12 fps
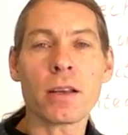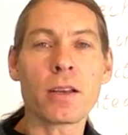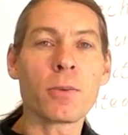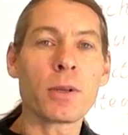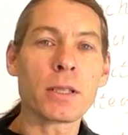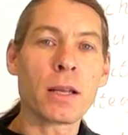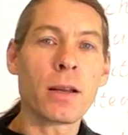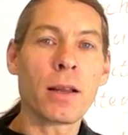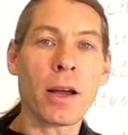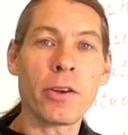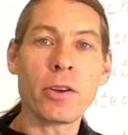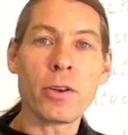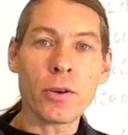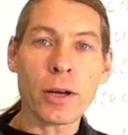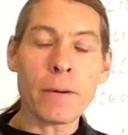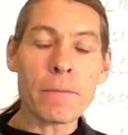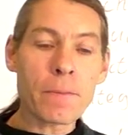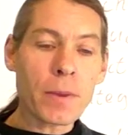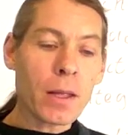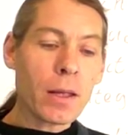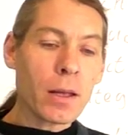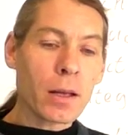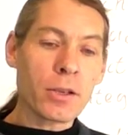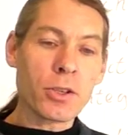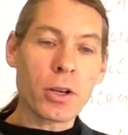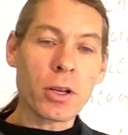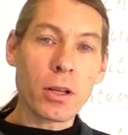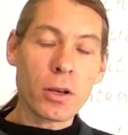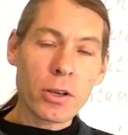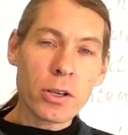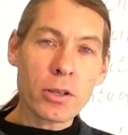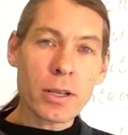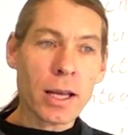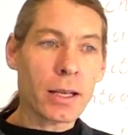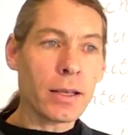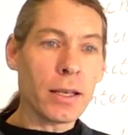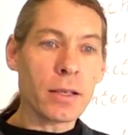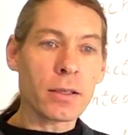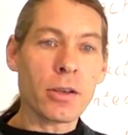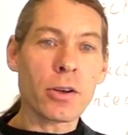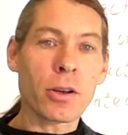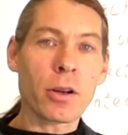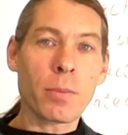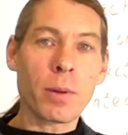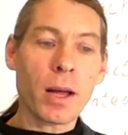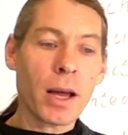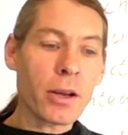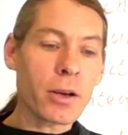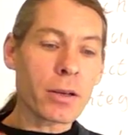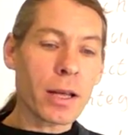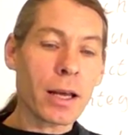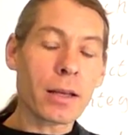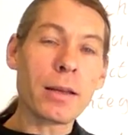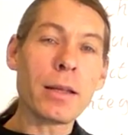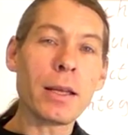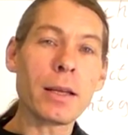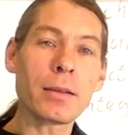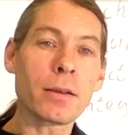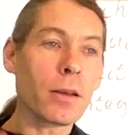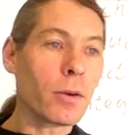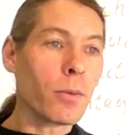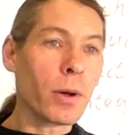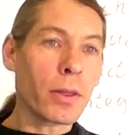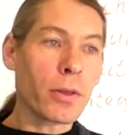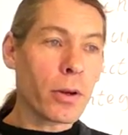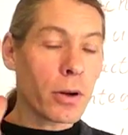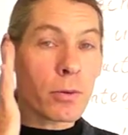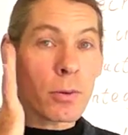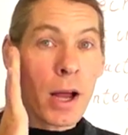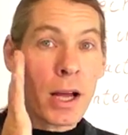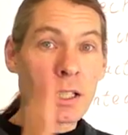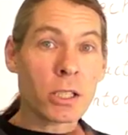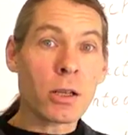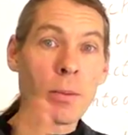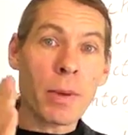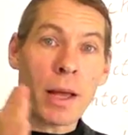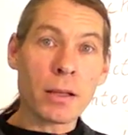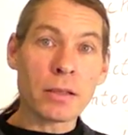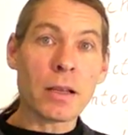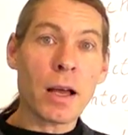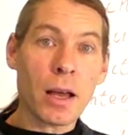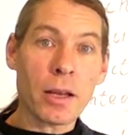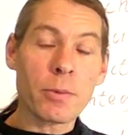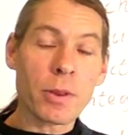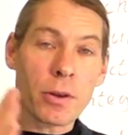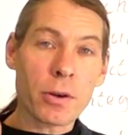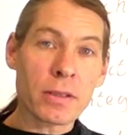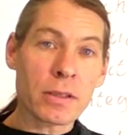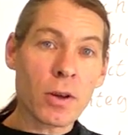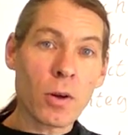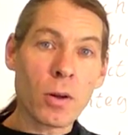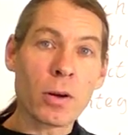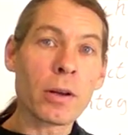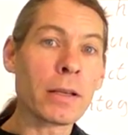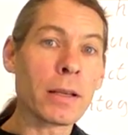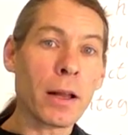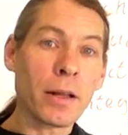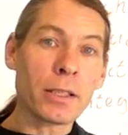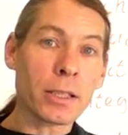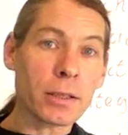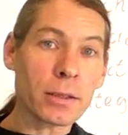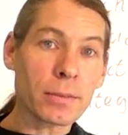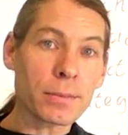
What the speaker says: is what's going to allow you to do it. Because you're going to learn your techniques, and you're going to apply your techniques with your rational male side, with your solar intelligence.